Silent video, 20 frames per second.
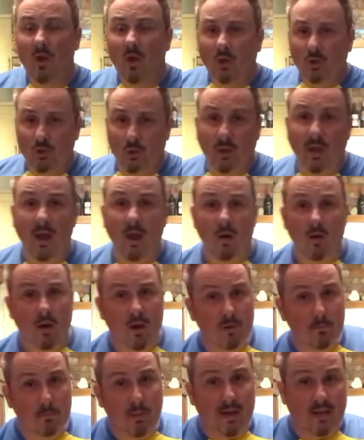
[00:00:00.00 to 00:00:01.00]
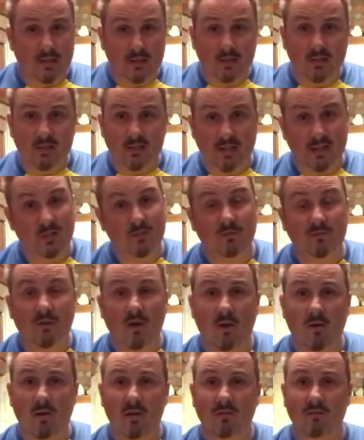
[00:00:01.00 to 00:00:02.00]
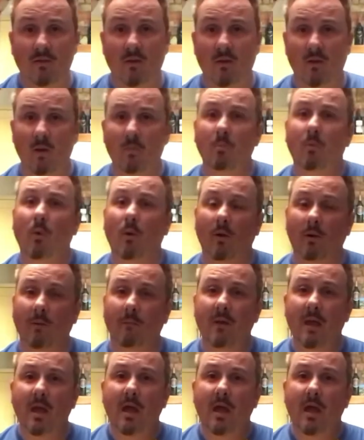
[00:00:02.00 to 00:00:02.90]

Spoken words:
So care and maintenance is very, very important.